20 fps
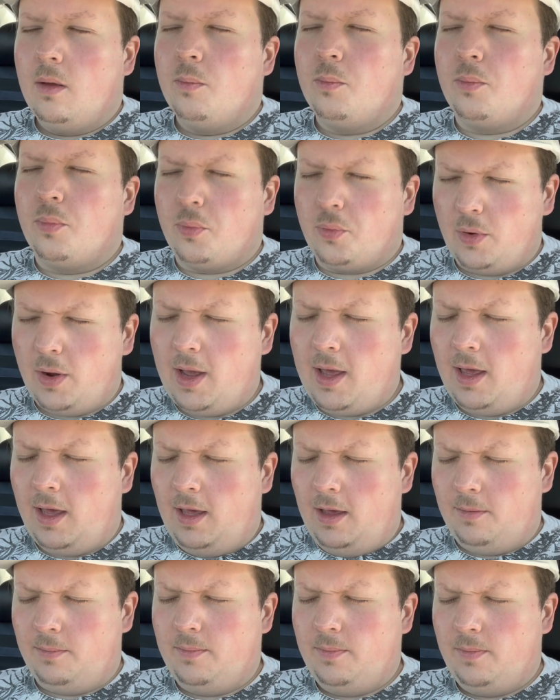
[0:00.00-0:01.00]

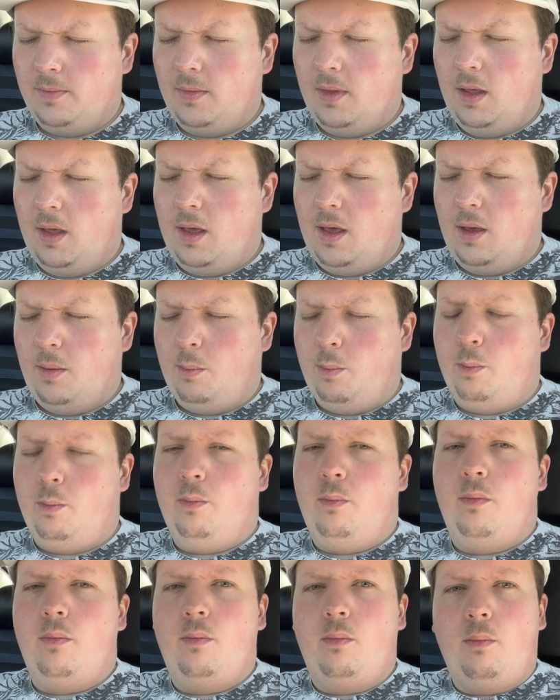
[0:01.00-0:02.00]
praying.
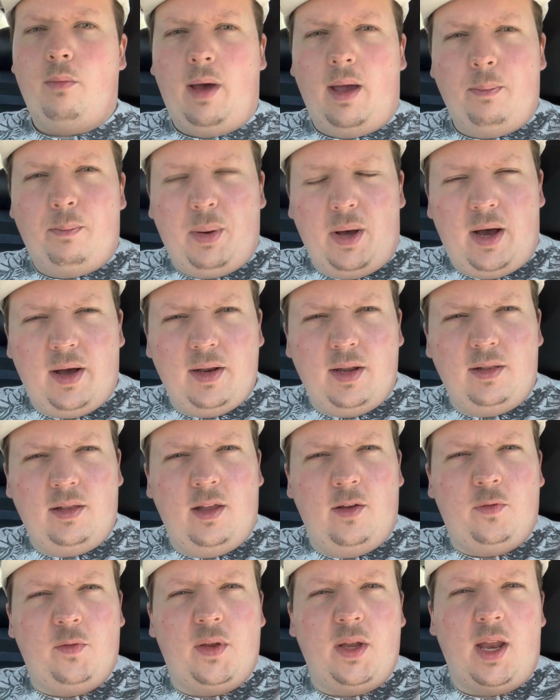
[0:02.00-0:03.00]
My body
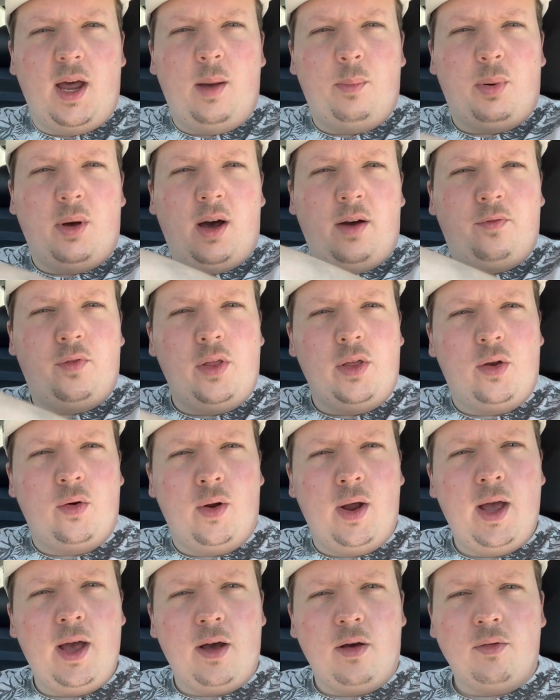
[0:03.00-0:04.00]
lifted up off of the
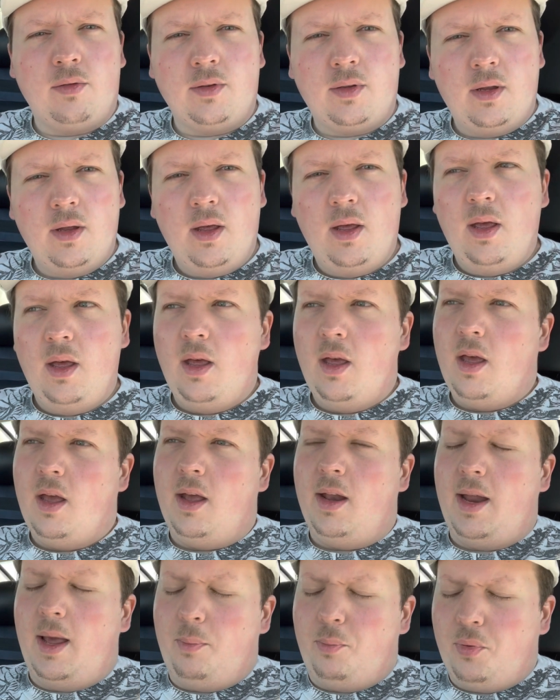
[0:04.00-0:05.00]
ground,
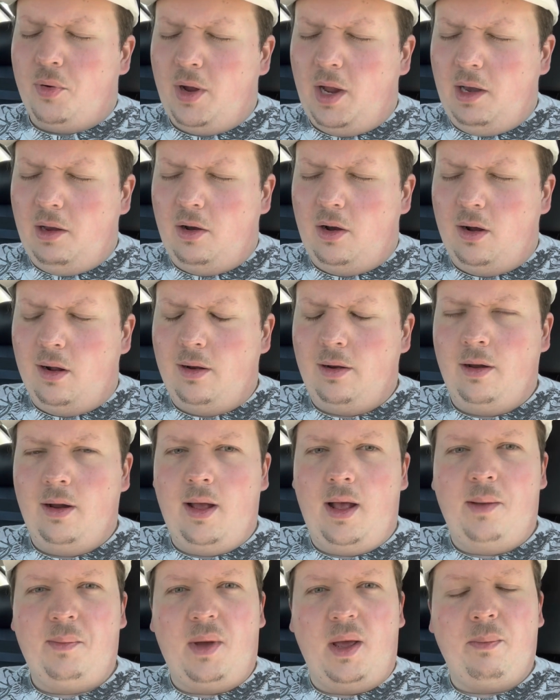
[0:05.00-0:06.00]
and I prayed harder,
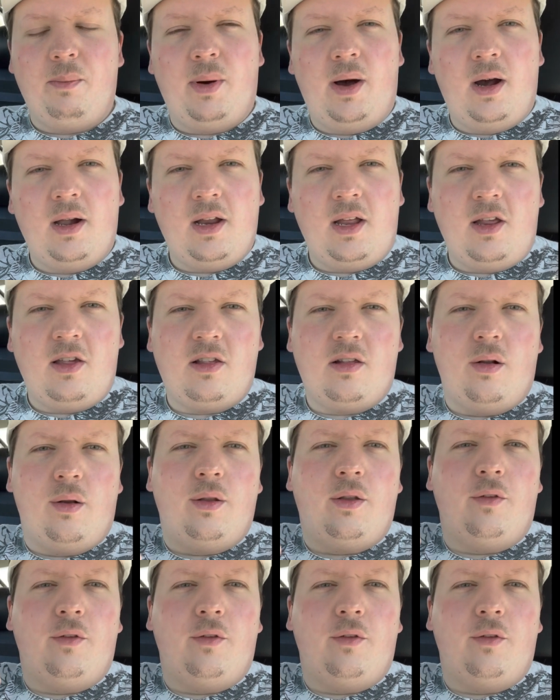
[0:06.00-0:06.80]
and my body started to